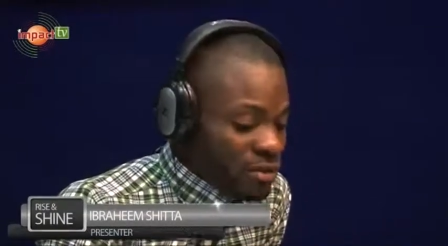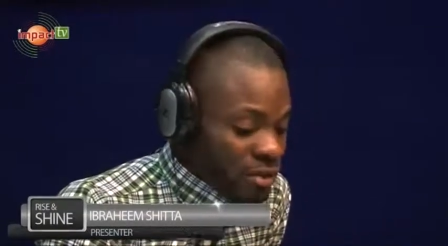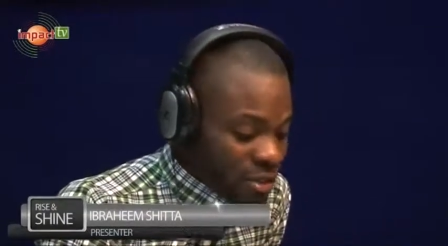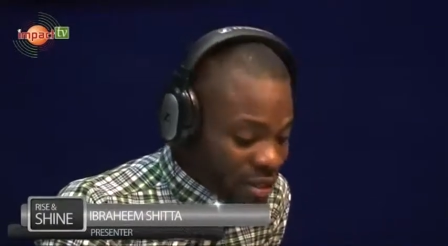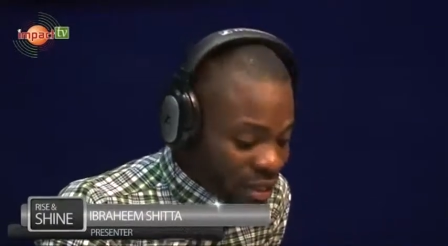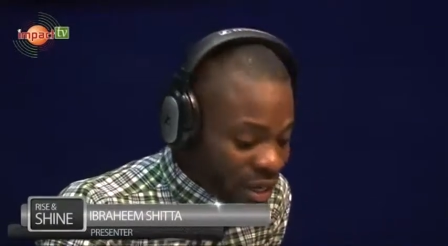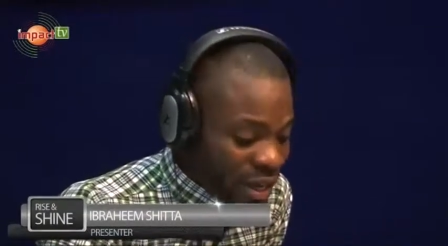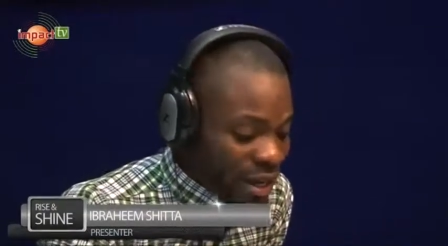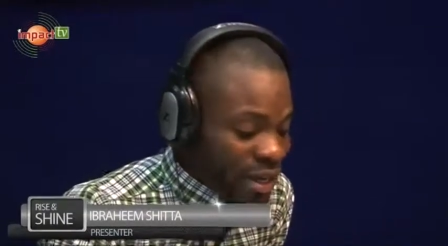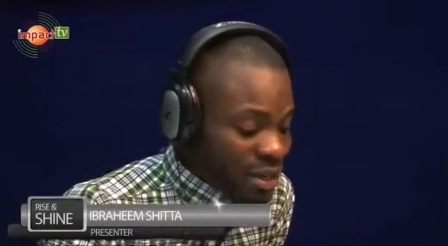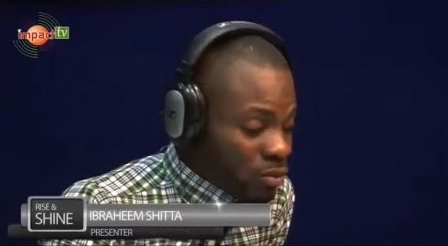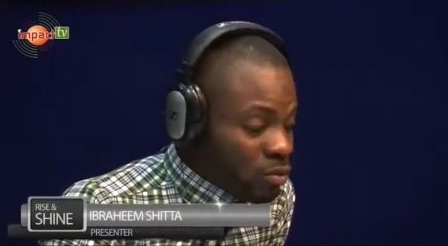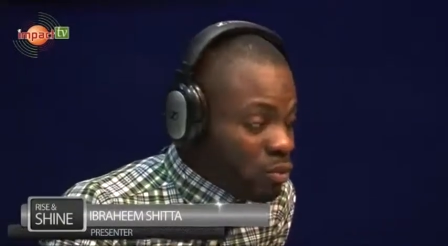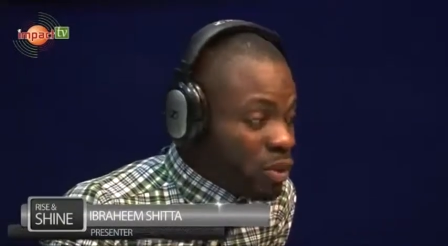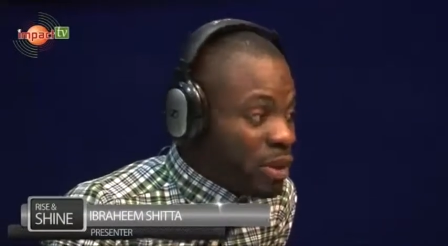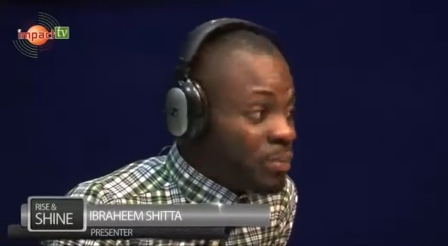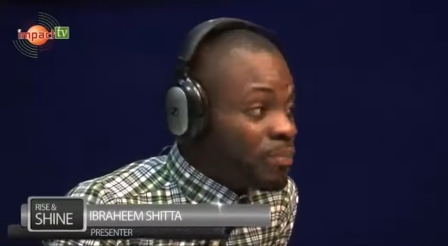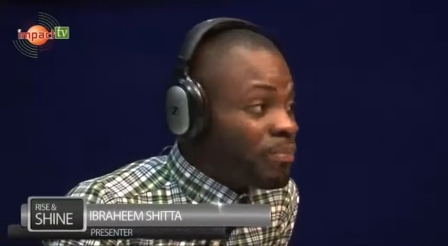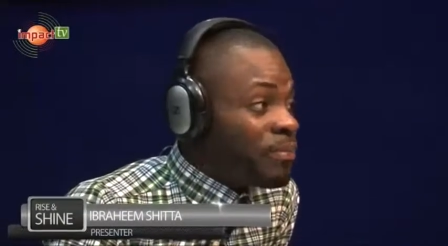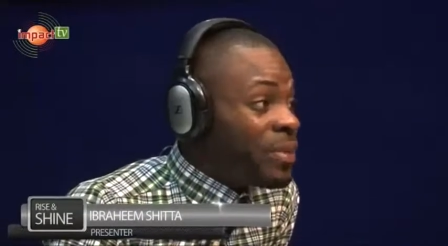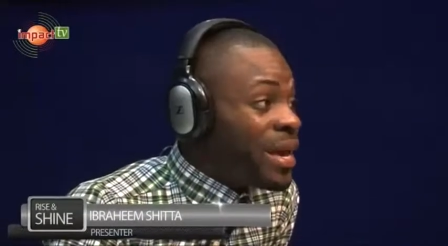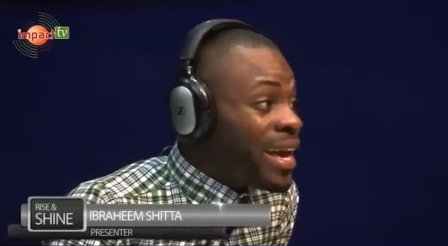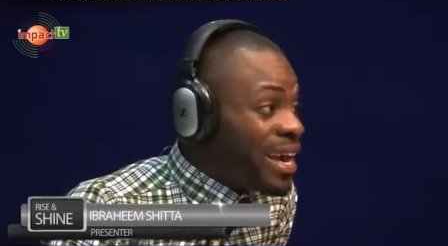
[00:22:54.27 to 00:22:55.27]
then we
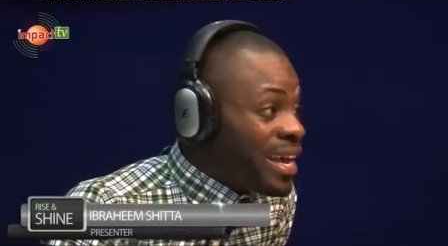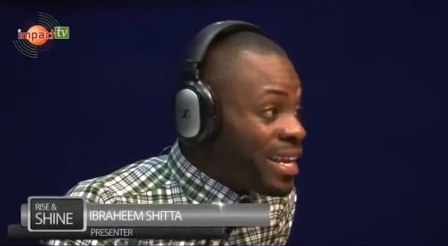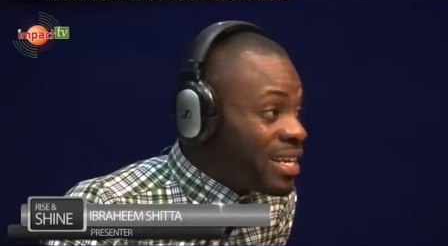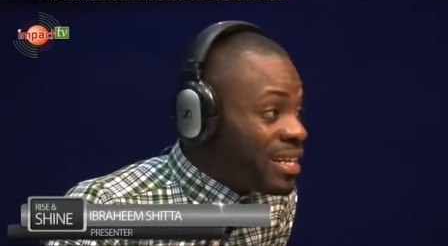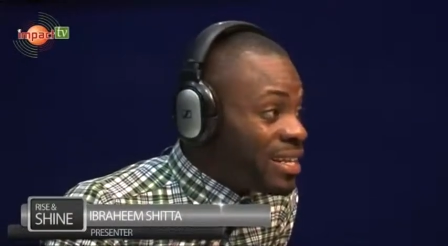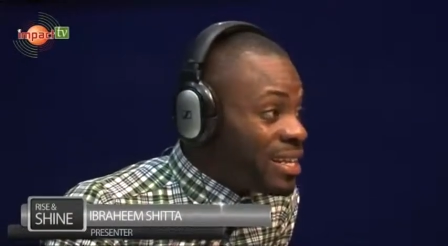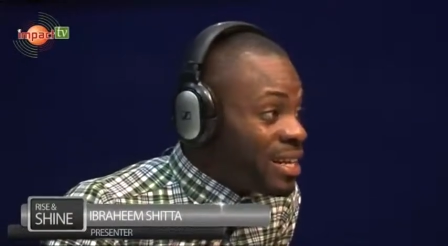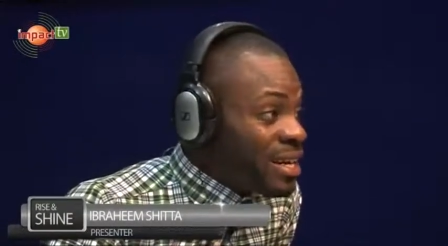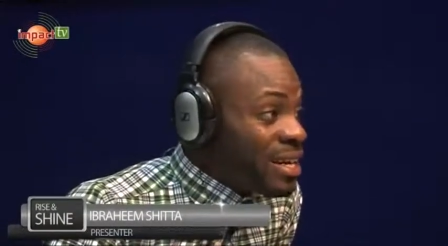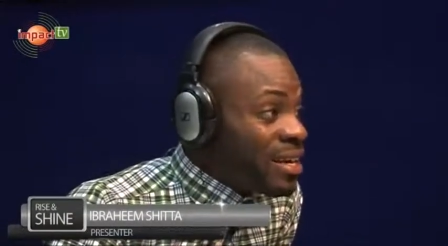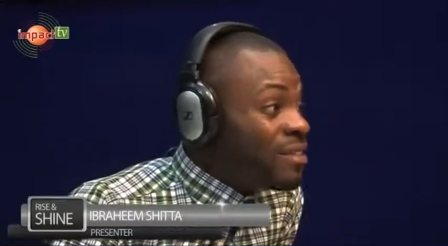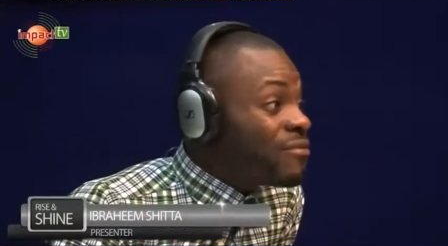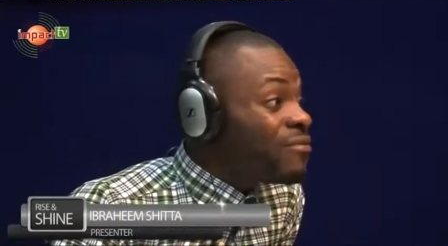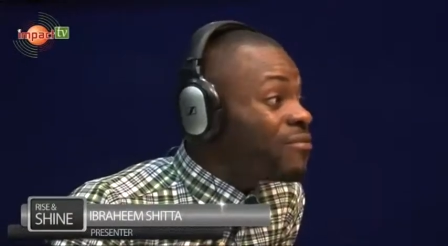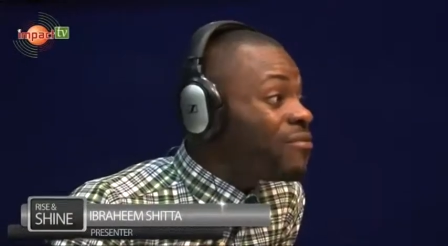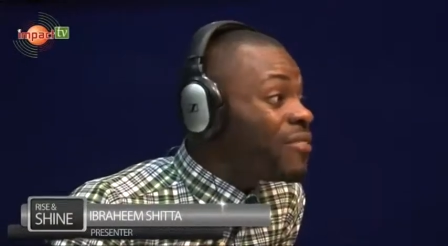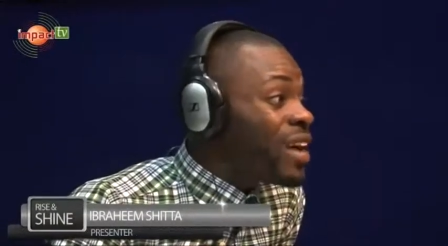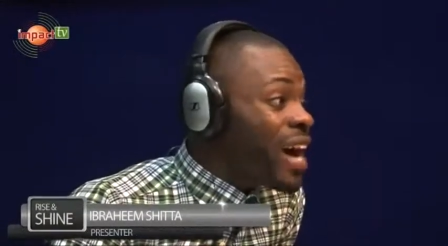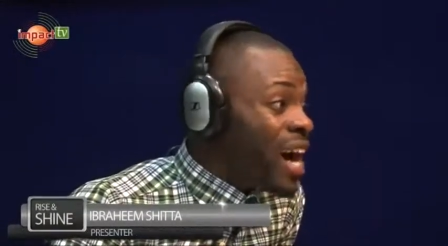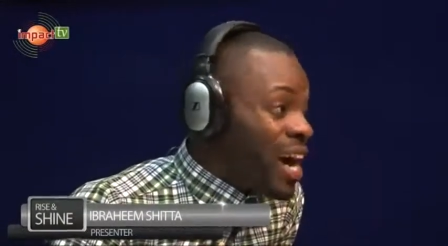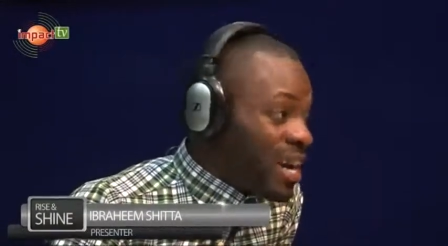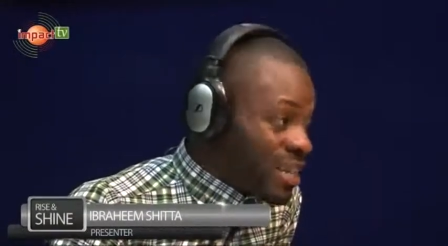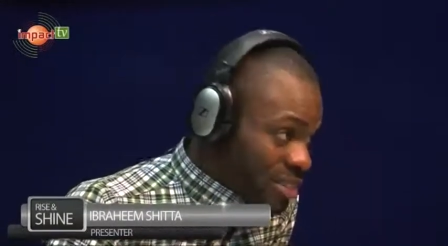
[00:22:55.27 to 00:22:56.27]
pay
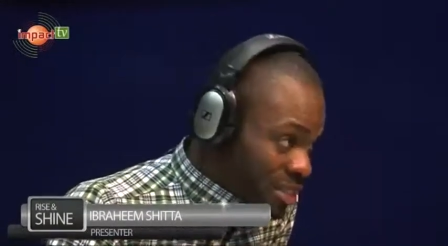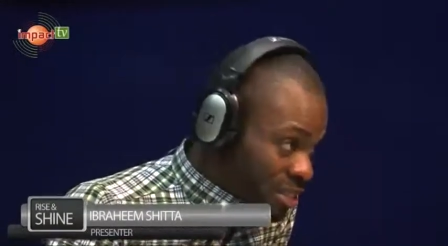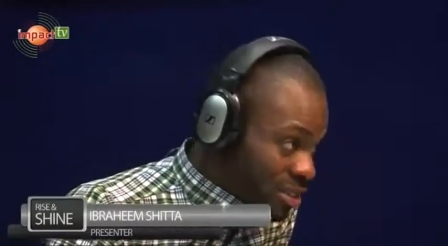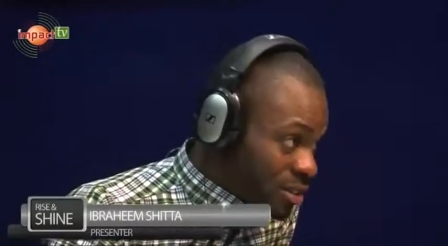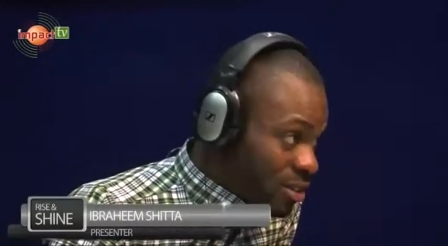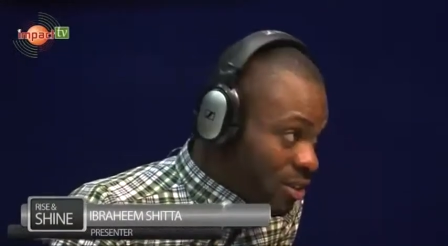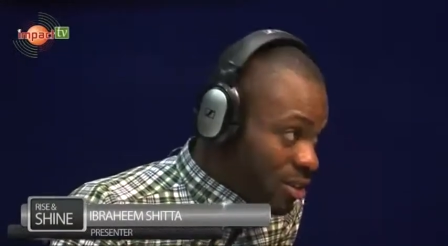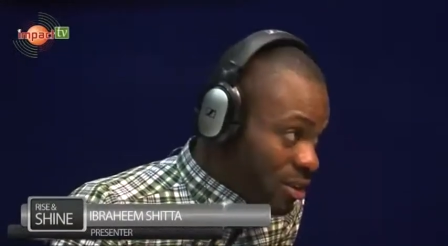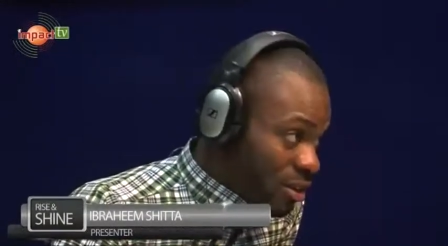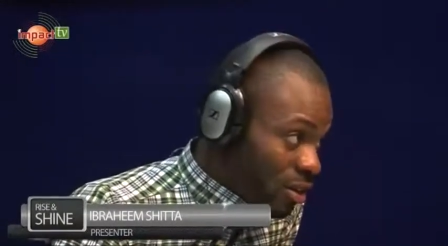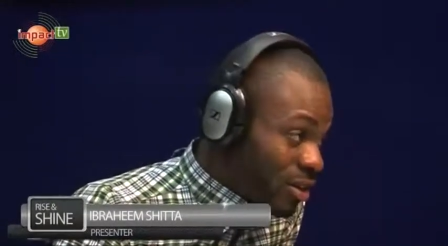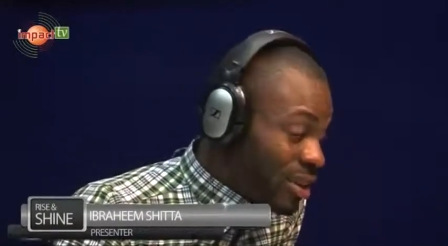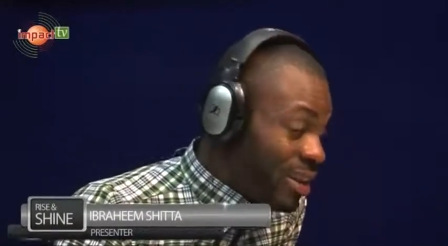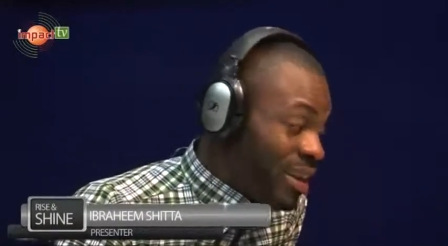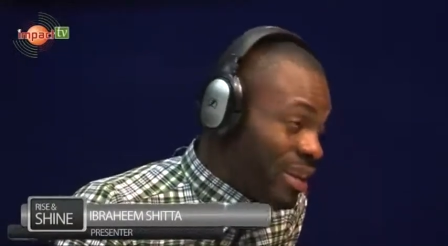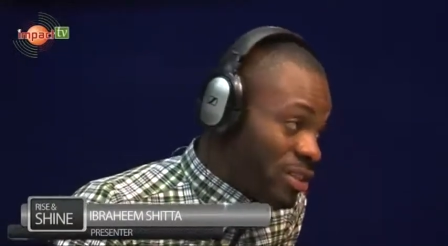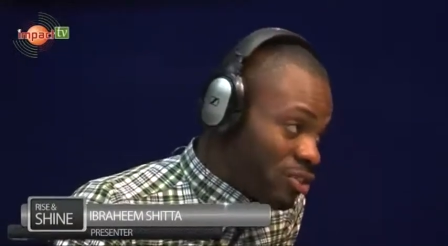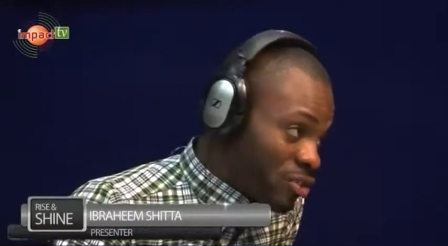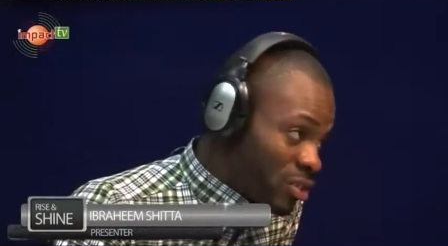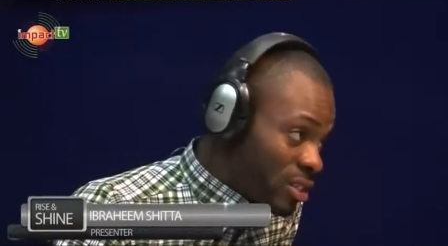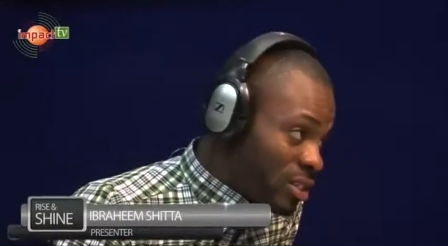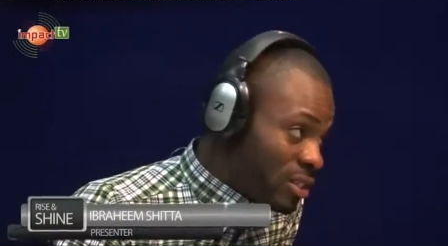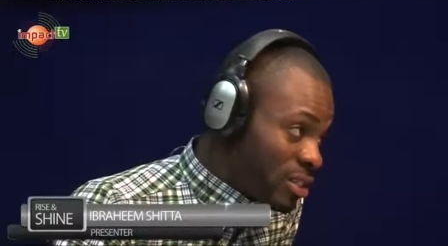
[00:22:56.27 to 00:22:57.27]
VAT on
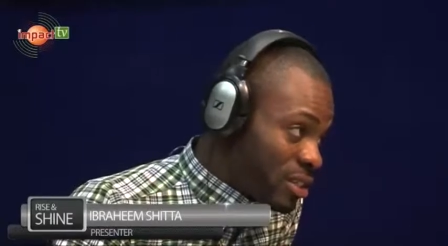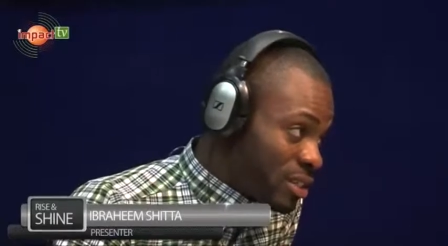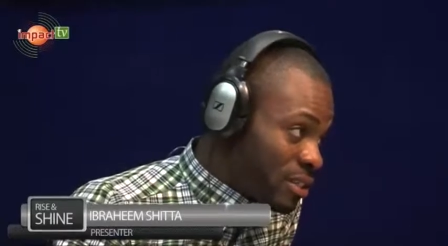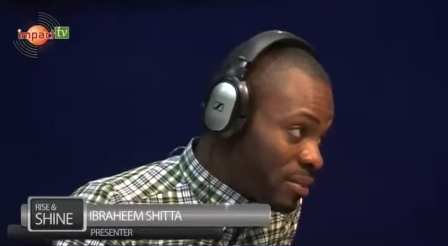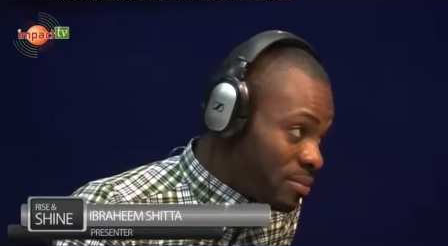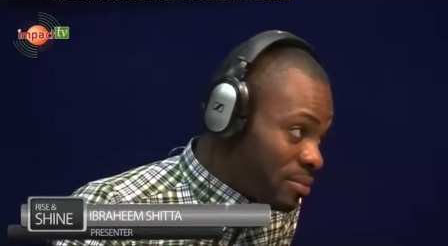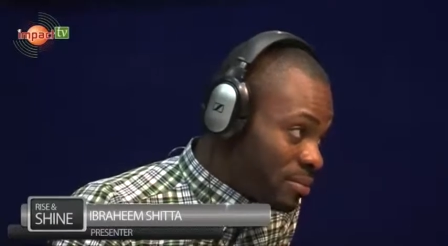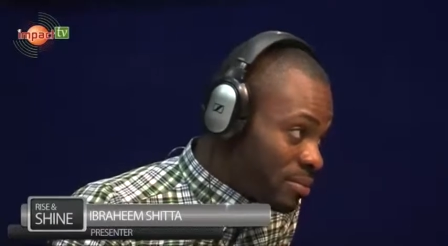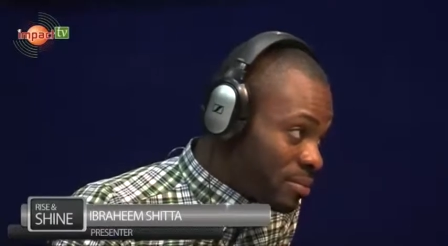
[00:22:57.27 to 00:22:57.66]
electricity,